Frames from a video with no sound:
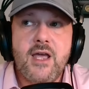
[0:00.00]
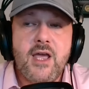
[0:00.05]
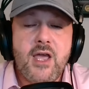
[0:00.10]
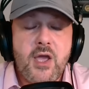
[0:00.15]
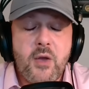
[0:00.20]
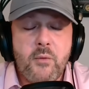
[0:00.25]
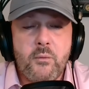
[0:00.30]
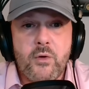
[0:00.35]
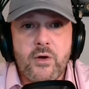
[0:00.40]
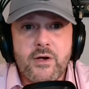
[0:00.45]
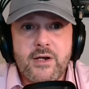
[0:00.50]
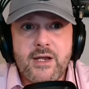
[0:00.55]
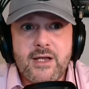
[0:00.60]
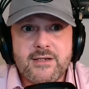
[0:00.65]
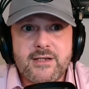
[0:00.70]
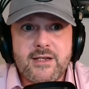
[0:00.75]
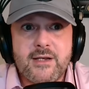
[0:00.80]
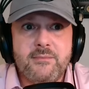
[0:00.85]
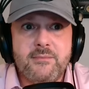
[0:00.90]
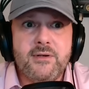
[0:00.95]
and one has
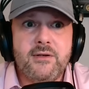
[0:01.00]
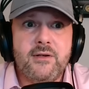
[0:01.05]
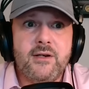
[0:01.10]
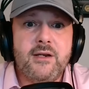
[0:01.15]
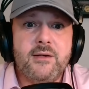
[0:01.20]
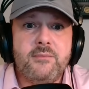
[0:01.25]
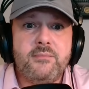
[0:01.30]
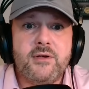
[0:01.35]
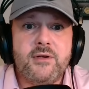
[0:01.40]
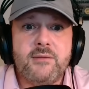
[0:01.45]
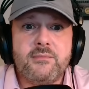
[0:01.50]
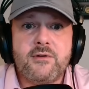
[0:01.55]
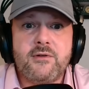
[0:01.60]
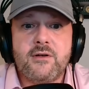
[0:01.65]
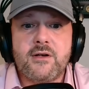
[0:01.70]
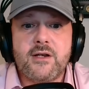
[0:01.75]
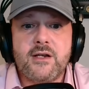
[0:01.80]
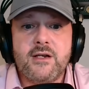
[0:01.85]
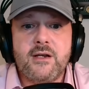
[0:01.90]
the ability to put up crooked